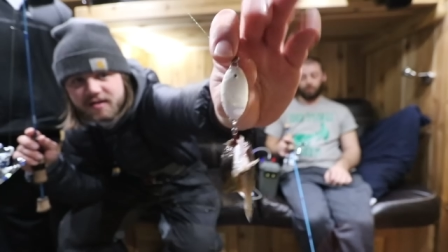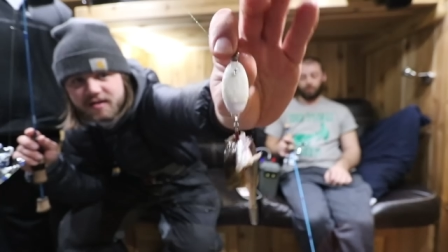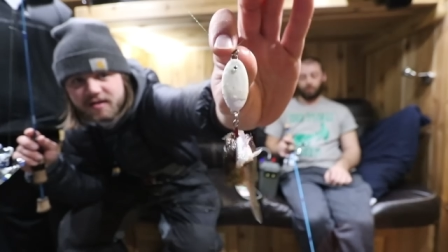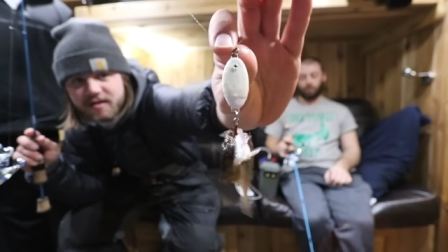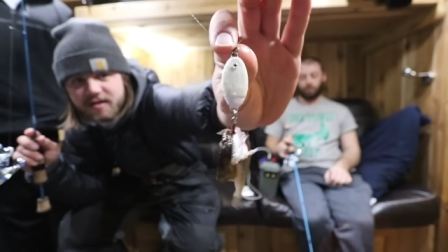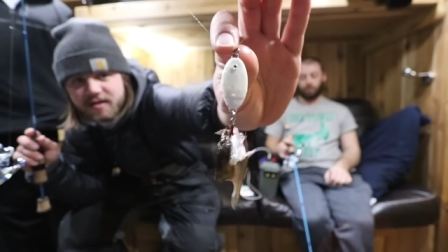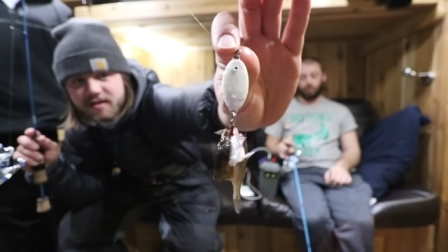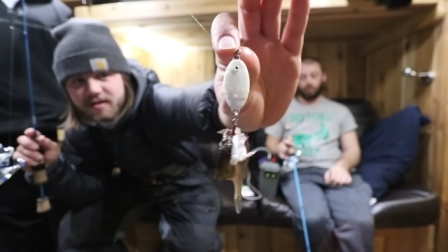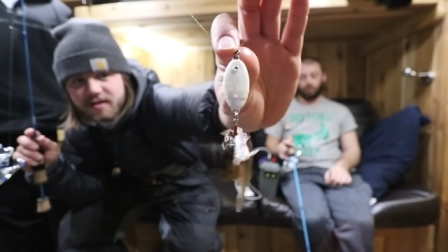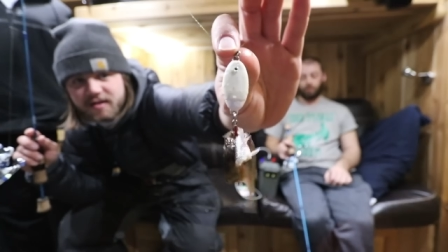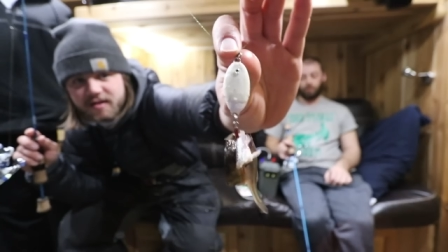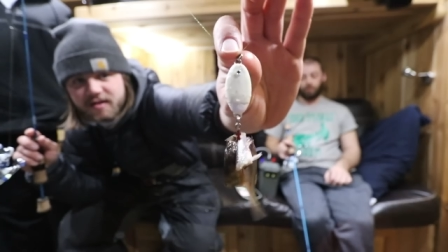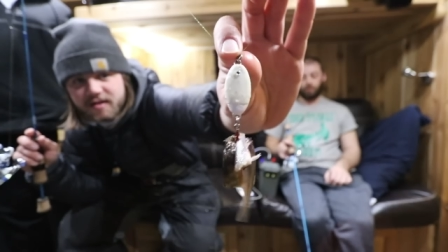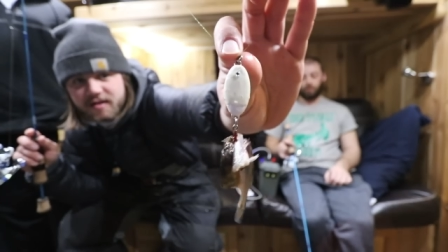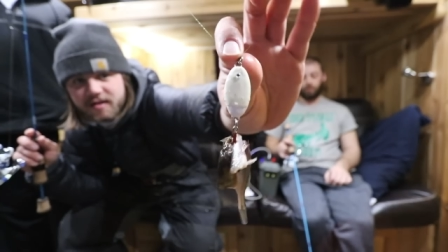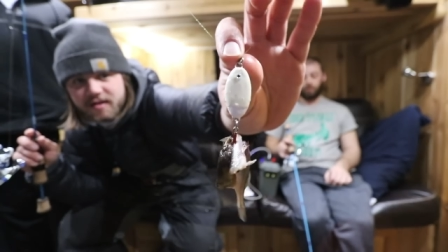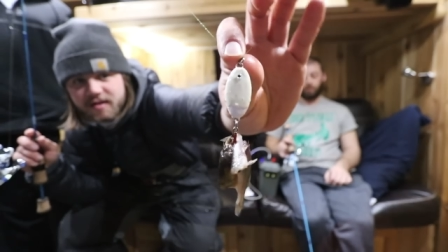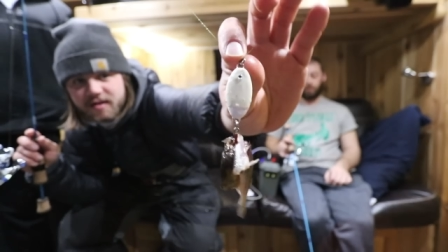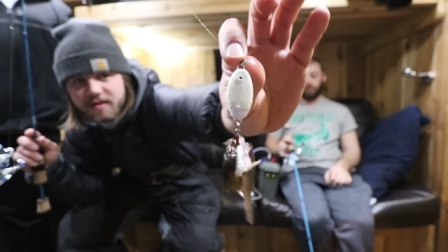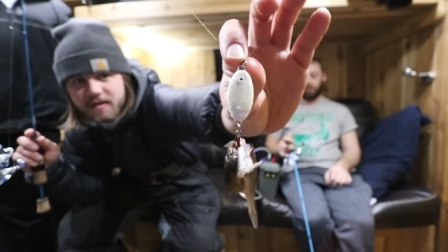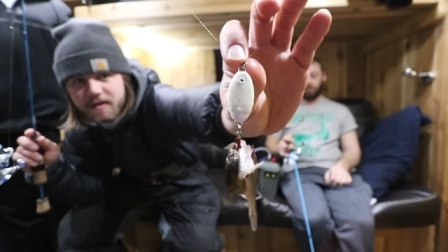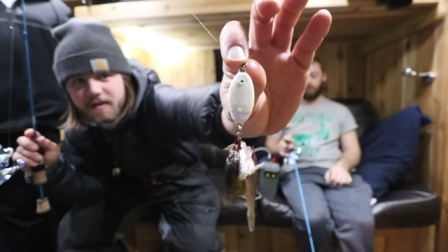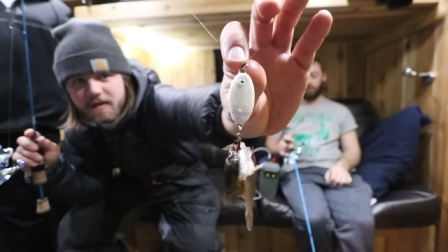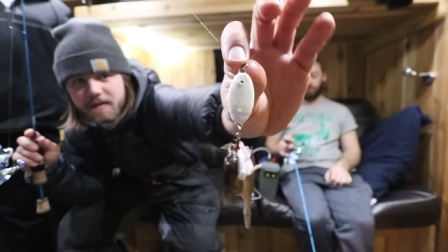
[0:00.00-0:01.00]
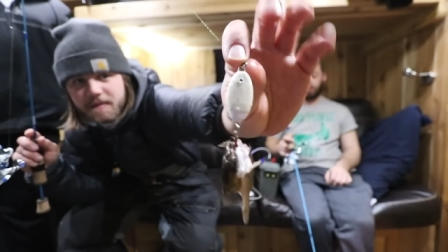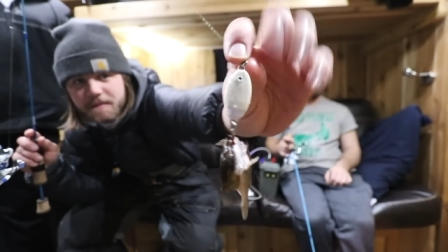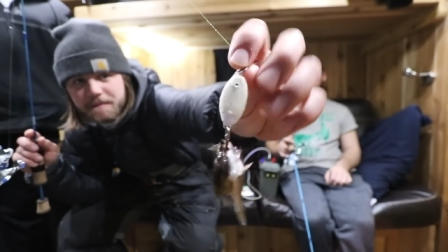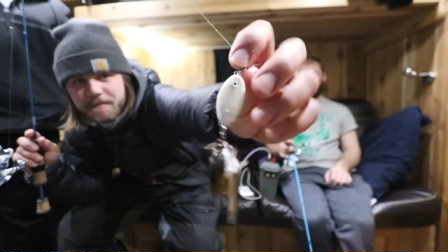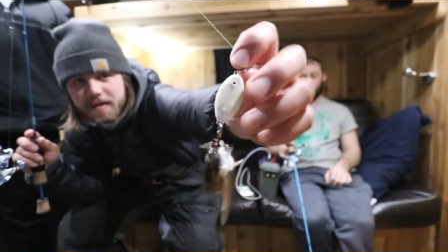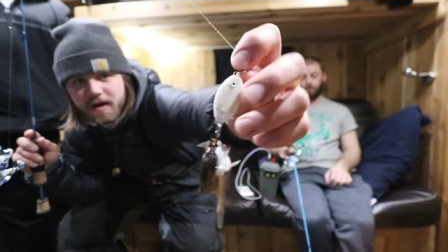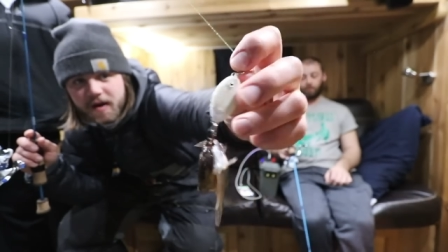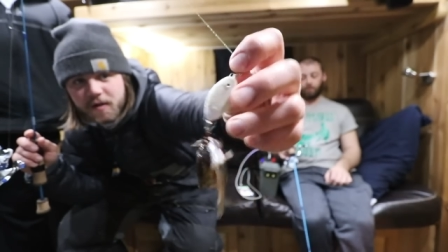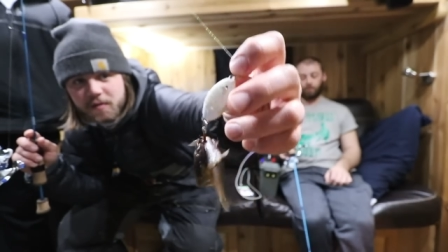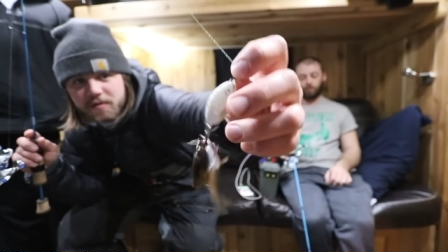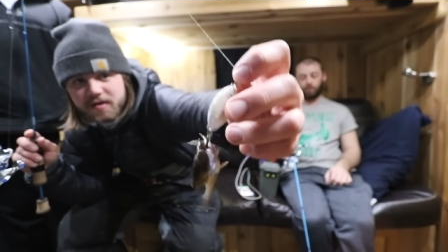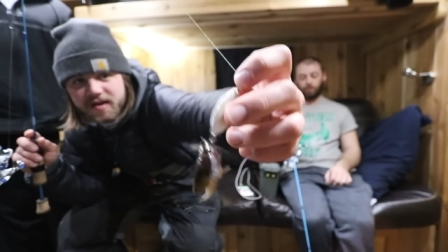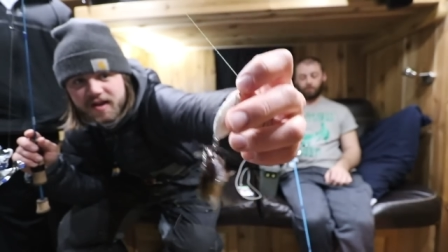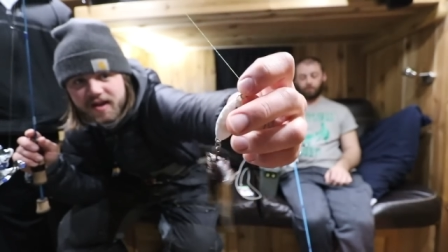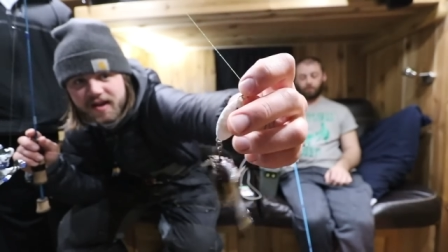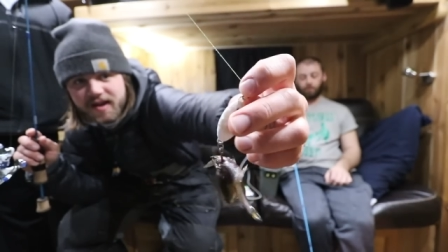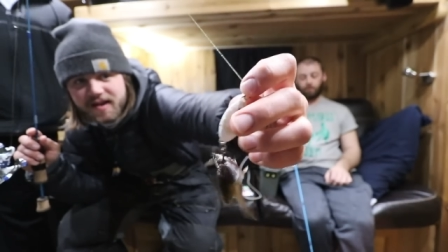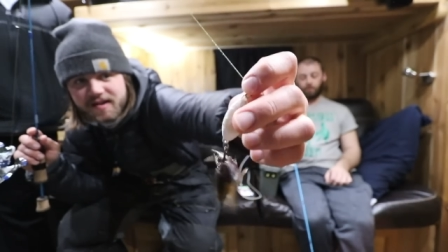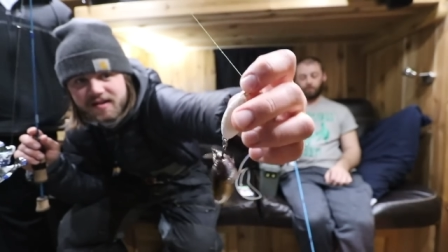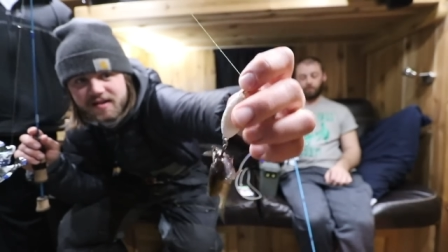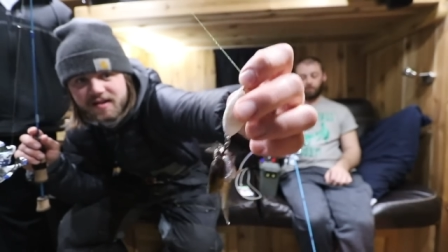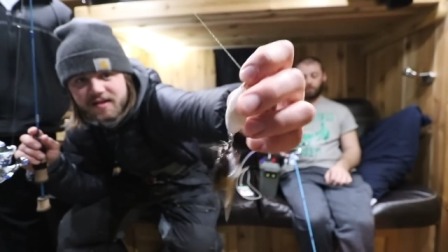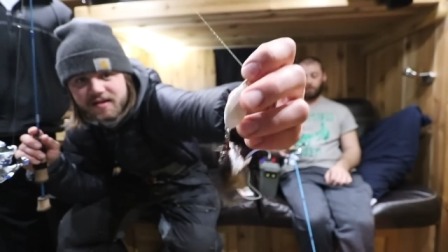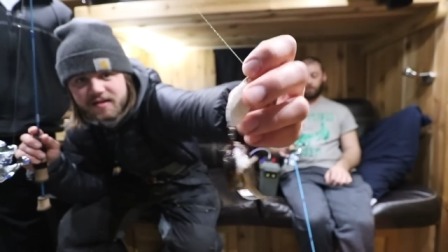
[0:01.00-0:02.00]
so pout
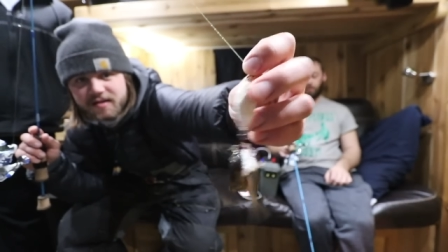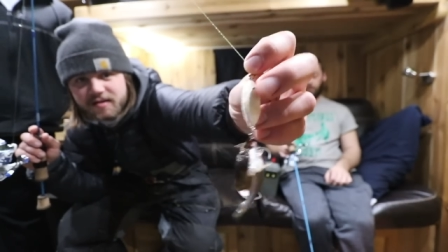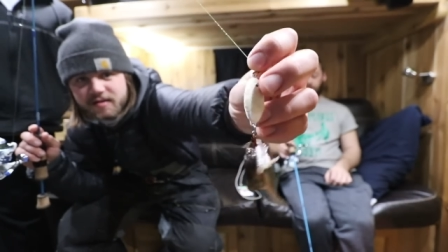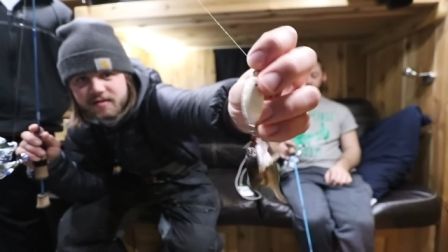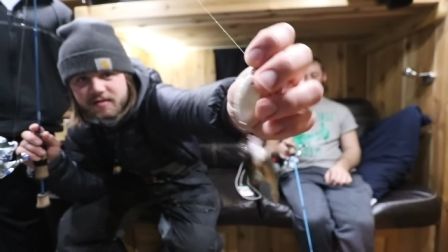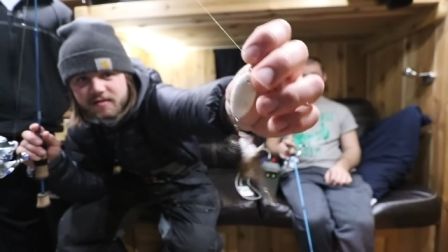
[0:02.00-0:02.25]
candy,